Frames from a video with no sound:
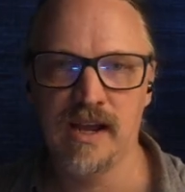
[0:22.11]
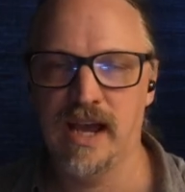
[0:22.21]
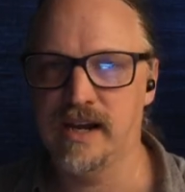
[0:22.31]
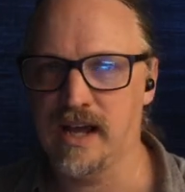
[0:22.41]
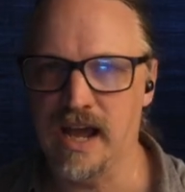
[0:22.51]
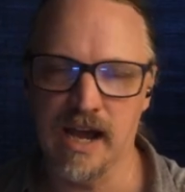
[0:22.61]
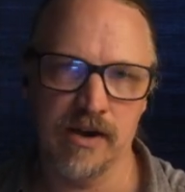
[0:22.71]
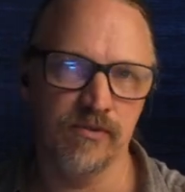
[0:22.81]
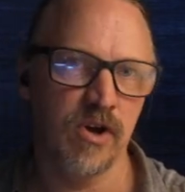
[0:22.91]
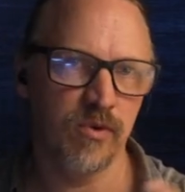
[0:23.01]
and I
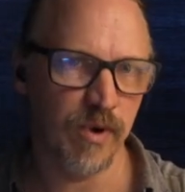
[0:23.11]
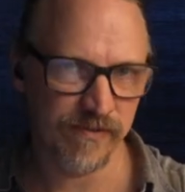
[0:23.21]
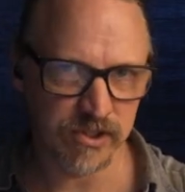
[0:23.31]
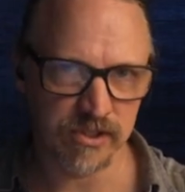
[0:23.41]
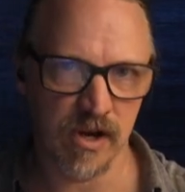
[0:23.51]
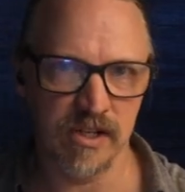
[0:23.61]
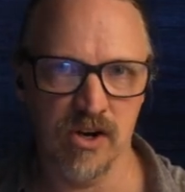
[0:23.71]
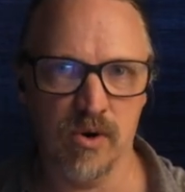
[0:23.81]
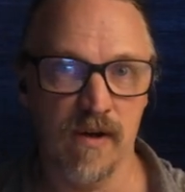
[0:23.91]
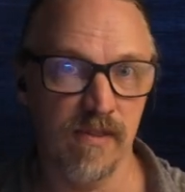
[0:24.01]
have reference
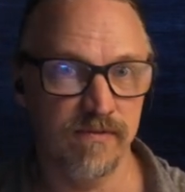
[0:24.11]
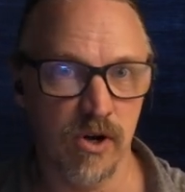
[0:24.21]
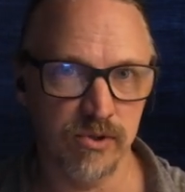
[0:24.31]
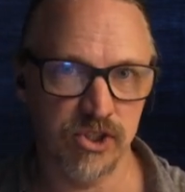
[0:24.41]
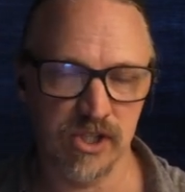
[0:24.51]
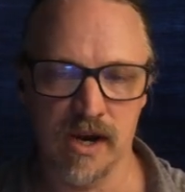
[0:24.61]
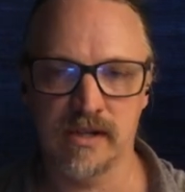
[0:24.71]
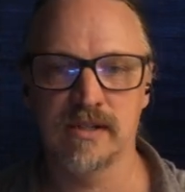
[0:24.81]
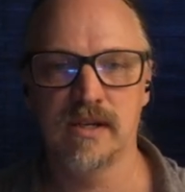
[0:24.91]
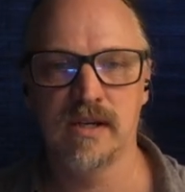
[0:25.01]
audio on the phone shot.